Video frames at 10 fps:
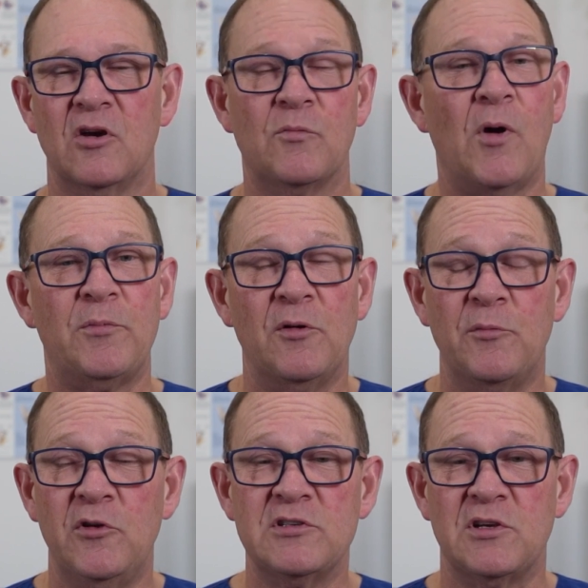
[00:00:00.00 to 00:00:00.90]
Popular
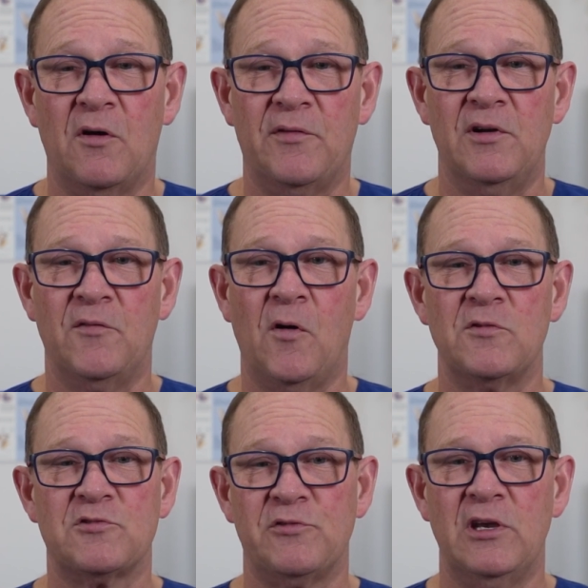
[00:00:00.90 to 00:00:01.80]
music often
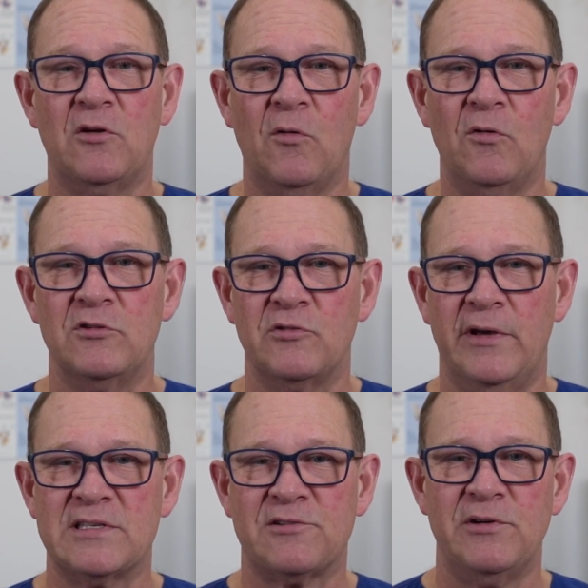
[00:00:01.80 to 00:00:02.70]
involves three chords or
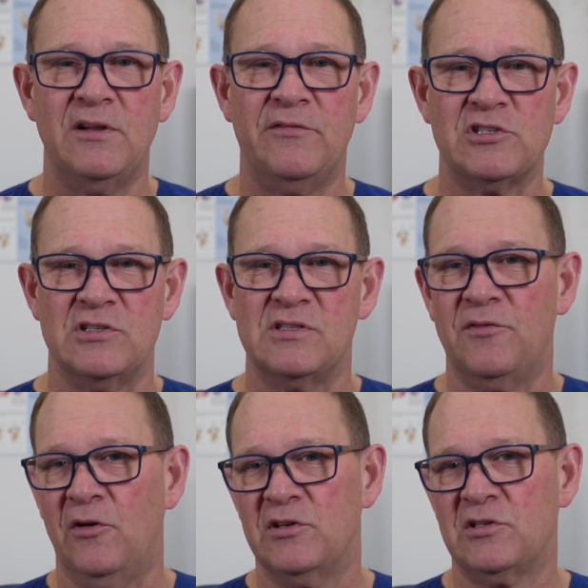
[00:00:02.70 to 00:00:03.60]
has three divisions,
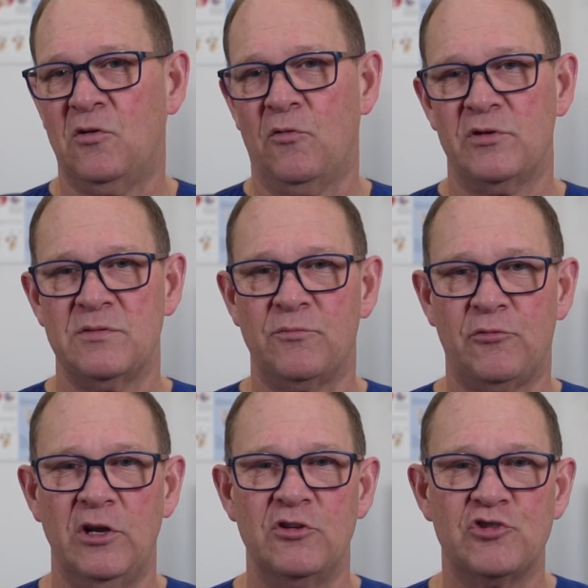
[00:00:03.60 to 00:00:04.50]
verse, chorus, and
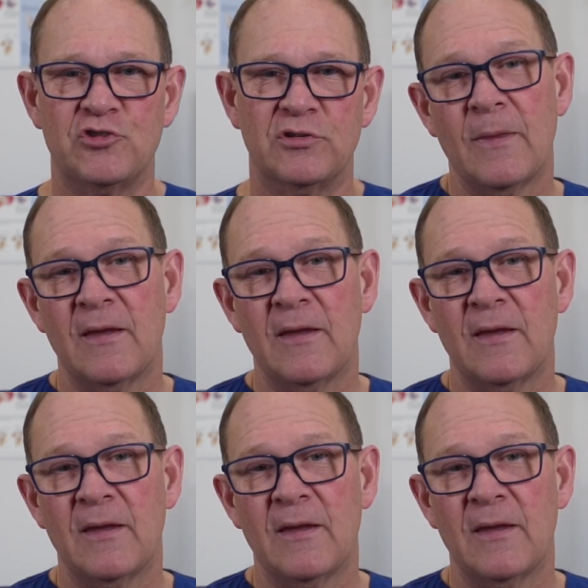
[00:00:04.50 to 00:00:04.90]
bridge.